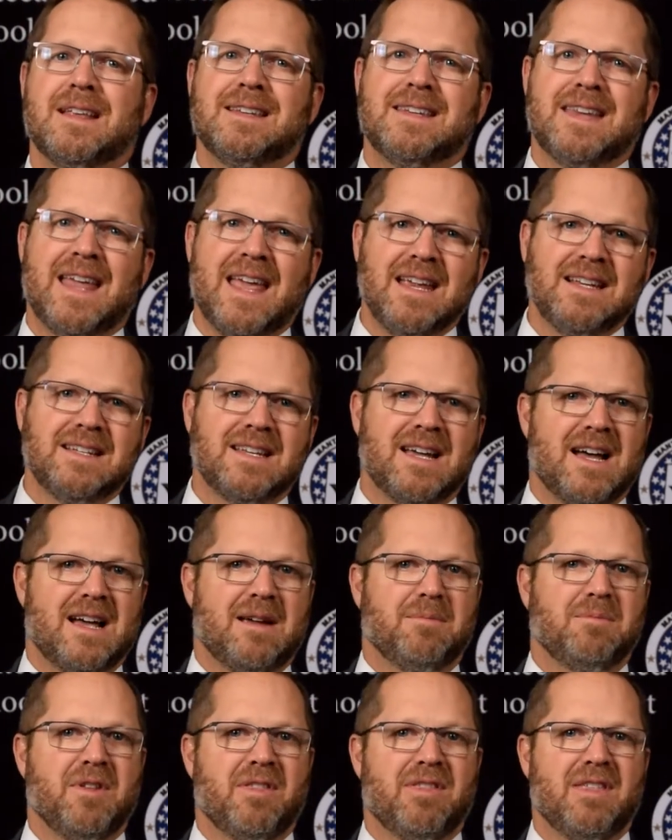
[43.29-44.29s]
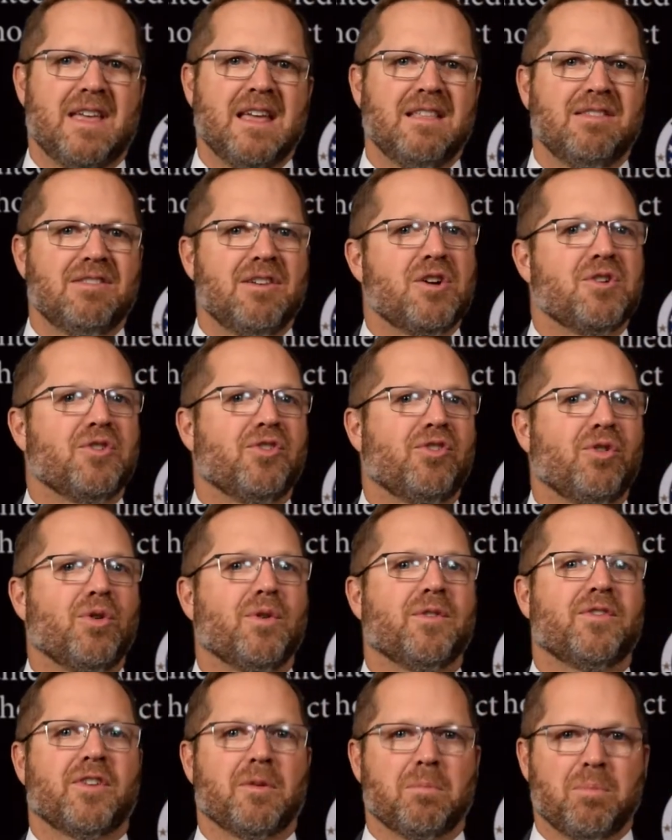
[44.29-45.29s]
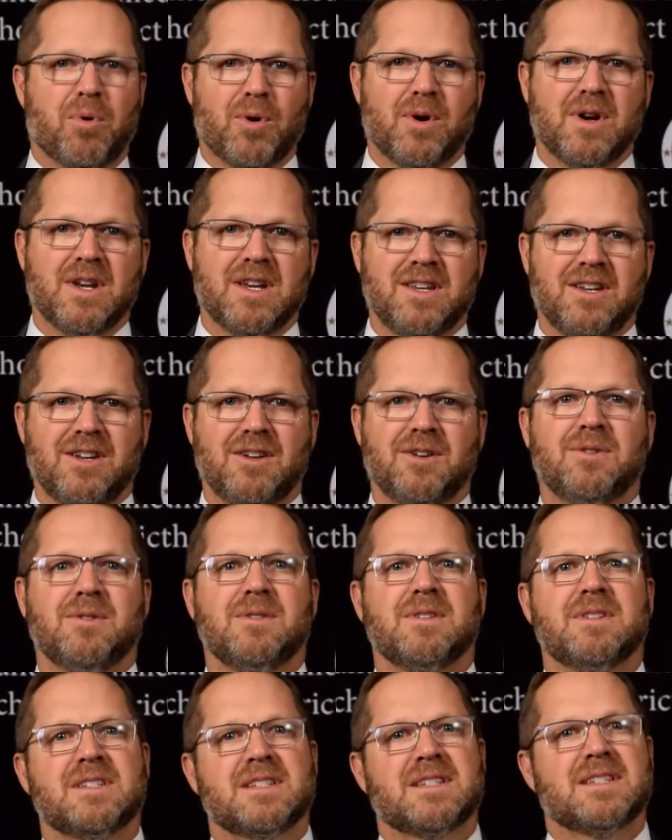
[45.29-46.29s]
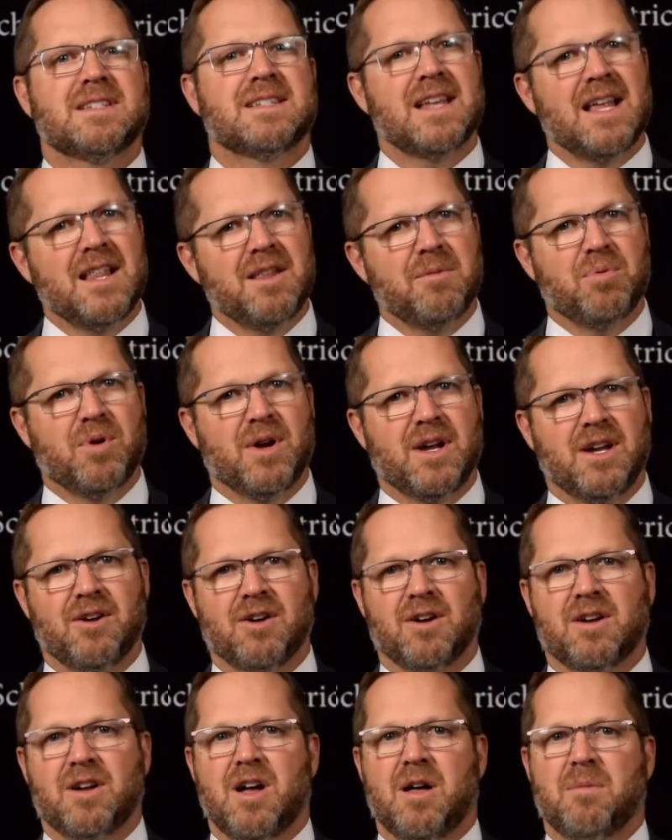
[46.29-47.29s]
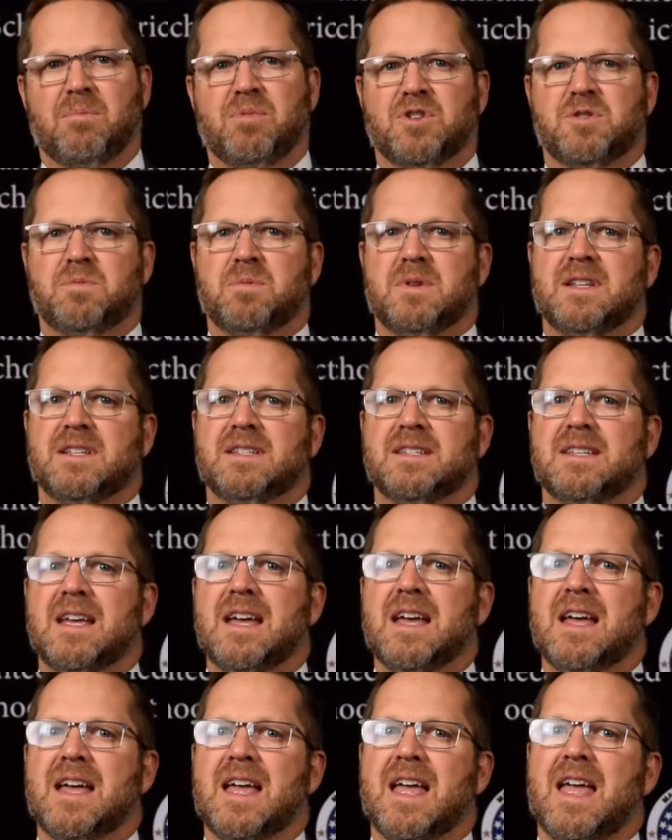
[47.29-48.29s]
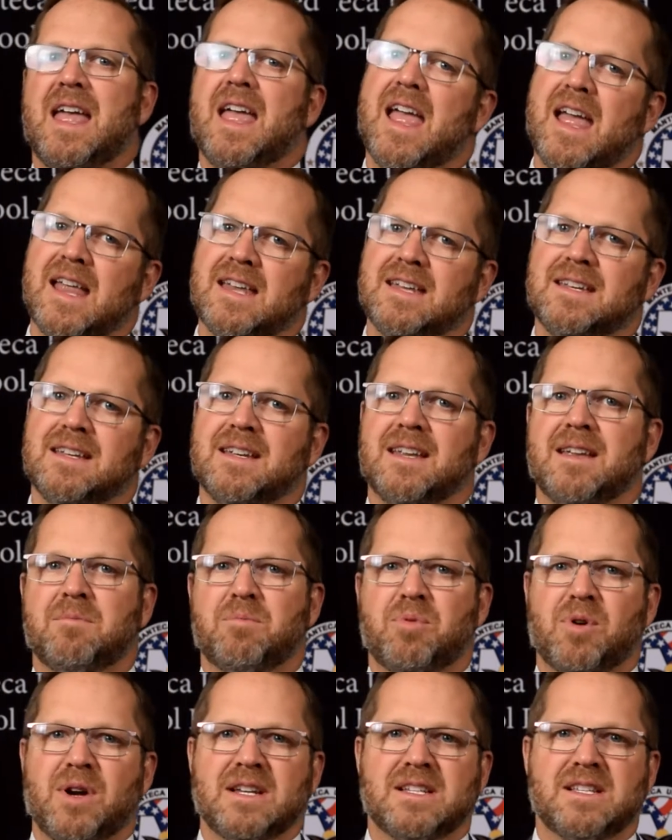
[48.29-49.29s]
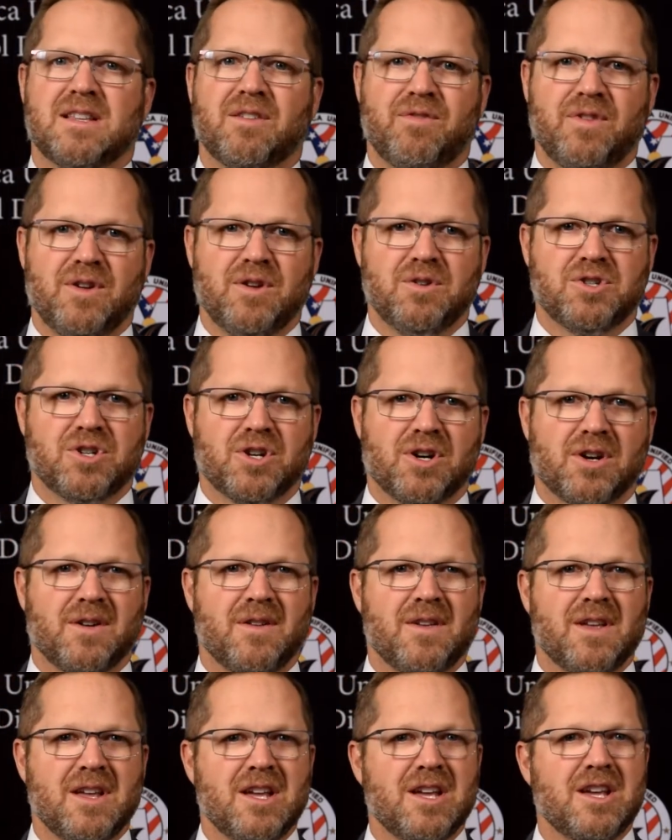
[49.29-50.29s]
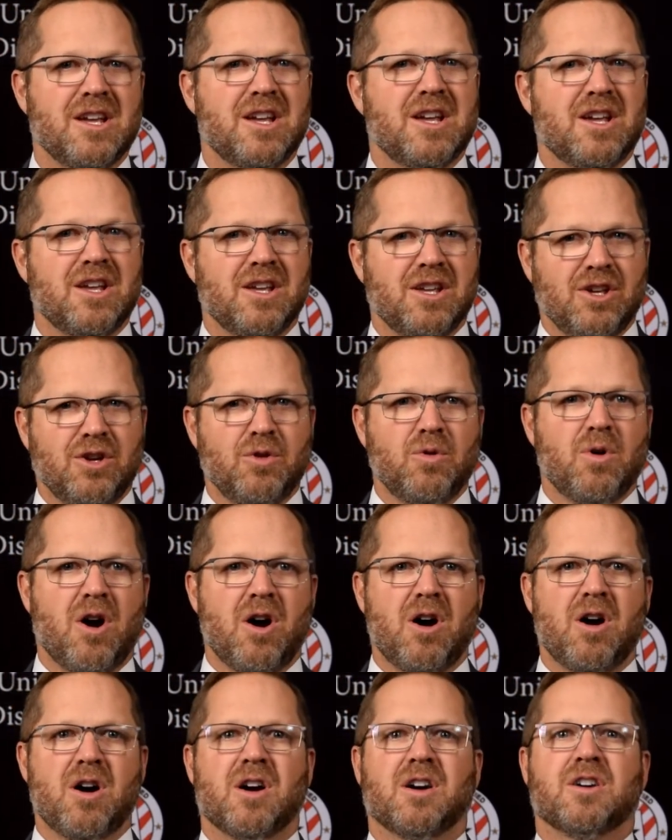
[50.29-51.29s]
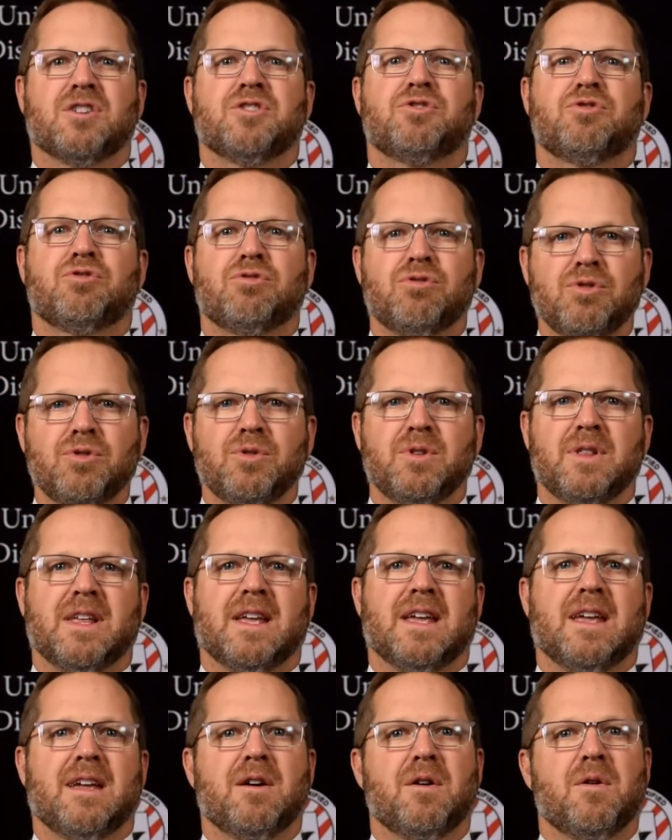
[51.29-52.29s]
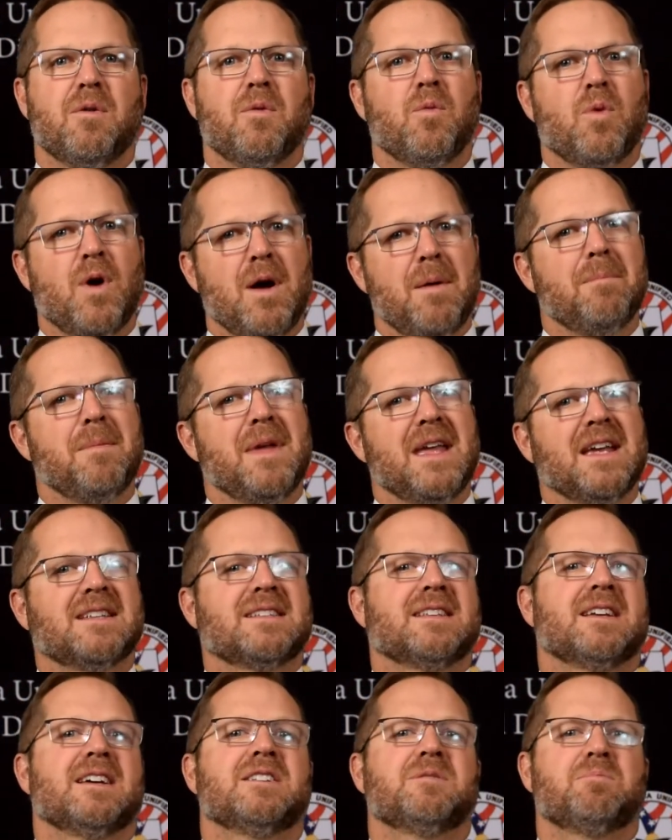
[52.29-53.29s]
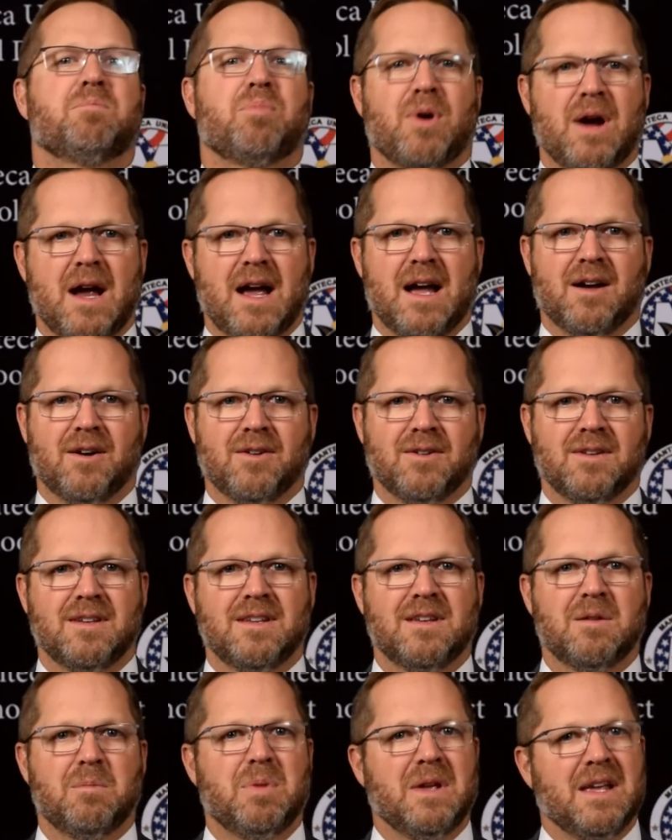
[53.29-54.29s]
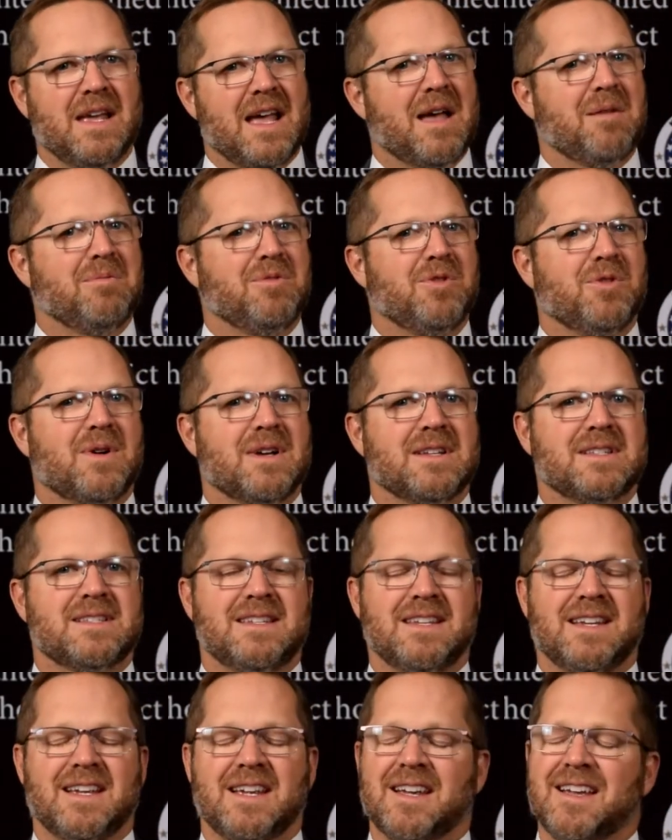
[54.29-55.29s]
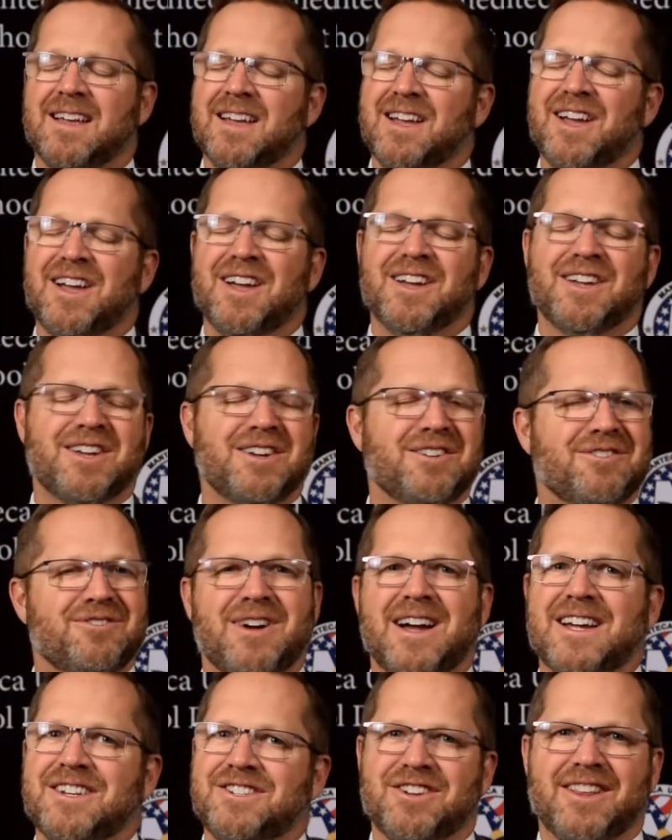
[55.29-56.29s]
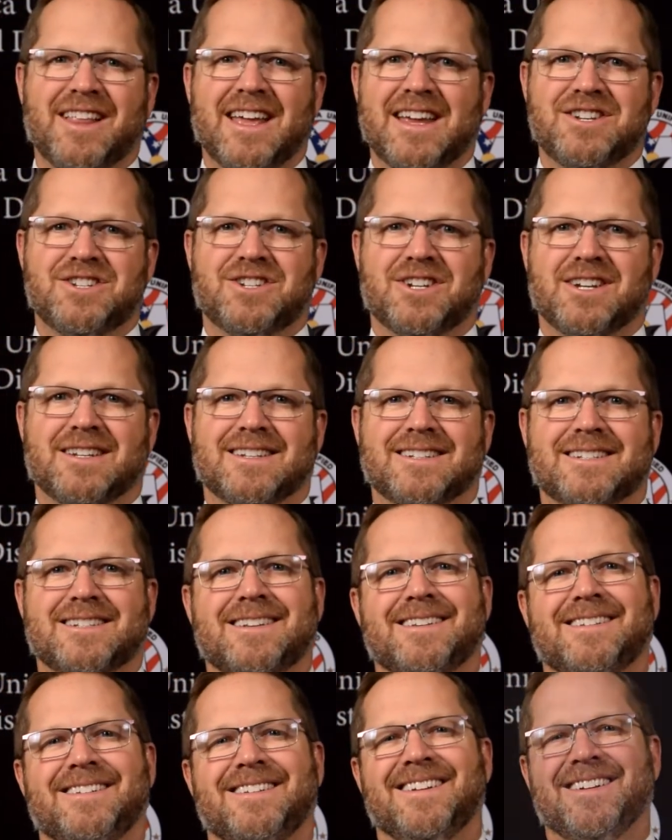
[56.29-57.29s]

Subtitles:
Take time to thank those who have supported you, celebrate your accomplishments, and embrace the future. You are truly what makes us proud to be MUSD. Congratulations!